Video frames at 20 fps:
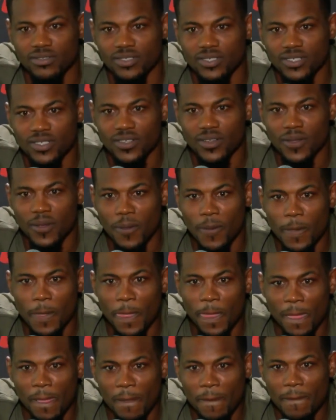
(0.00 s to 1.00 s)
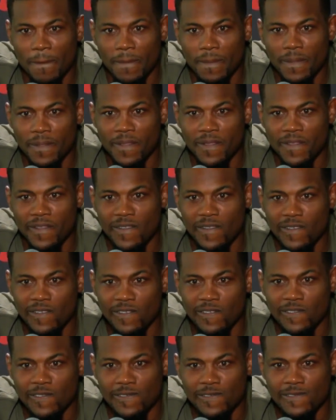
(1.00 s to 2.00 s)
It is amazing what you've done. This could be a
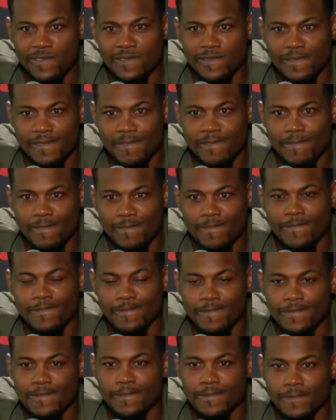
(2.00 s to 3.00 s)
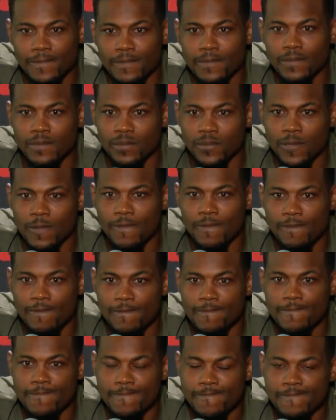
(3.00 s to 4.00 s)
big one for you. You talk
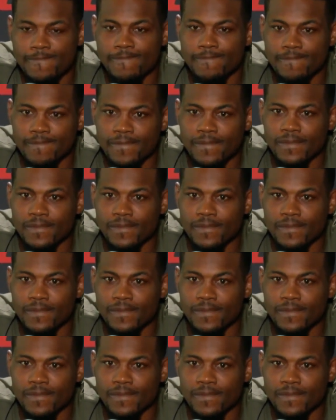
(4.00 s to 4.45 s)
about what's at stake.